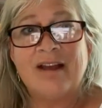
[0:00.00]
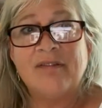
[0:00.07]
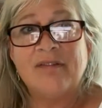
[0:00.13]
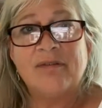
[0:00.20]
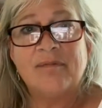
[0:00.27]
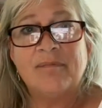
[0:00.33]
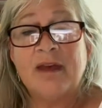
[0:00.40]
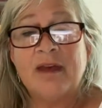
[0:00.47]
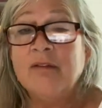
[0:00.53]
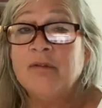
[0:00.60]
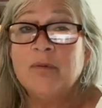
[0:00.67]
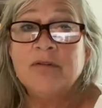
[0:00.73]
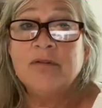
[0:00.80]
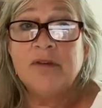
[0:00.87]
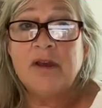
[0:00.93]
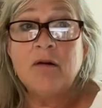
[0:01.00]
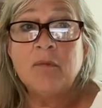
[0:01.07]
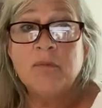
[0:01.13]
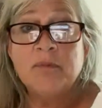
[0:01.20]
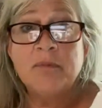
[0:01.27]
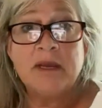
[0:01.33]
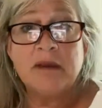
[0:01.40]
That's what's
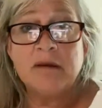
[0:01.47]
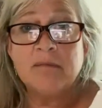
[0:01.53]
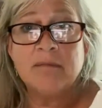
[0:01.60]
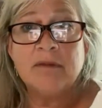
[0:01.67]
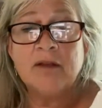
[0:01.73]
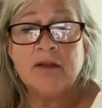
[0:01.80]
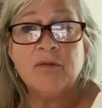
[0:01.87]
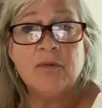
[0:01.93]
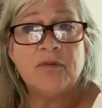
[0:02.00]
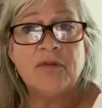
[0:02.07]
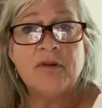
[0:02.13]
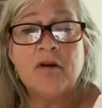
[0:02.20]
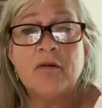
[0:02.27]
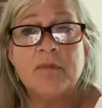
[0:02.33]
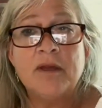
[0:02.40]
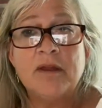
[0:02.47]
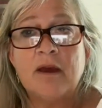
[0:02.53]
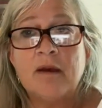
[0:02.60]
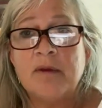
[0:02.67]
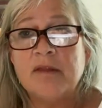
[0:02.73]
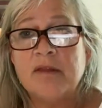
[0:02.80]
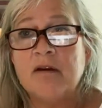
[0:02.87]
helped me. That's what's helped
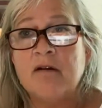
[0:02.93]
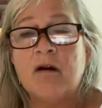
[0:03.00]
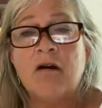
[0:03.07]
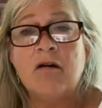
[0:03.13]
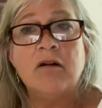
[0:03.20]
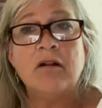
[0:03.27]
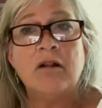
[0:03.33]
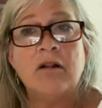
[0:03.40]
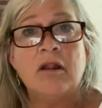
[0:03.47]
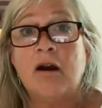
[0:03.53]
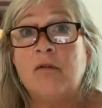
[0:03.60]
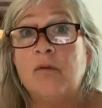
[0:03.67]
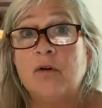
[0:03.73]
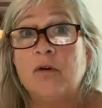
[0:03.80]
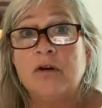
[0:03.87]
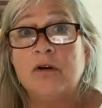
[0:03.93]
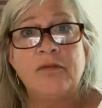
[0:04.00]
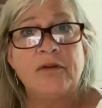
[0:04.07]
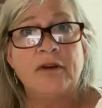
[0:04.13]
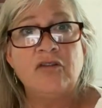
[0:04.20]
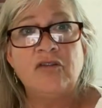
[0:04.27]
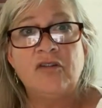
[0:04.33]
me. I mean, there are a lot of
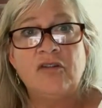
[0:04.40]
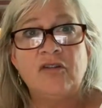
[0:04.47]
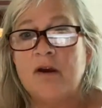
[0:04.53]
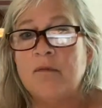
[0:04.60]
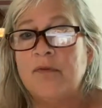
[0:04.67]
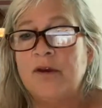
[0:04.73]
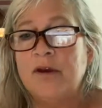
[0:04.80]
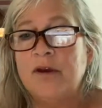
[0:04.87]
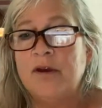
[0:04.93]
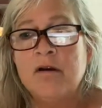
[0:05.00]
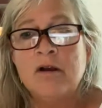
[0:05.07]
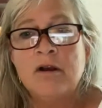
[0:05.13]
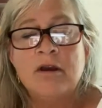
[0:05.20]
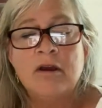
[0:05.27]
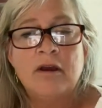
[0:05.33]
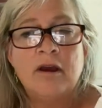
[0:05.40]
organizations out there.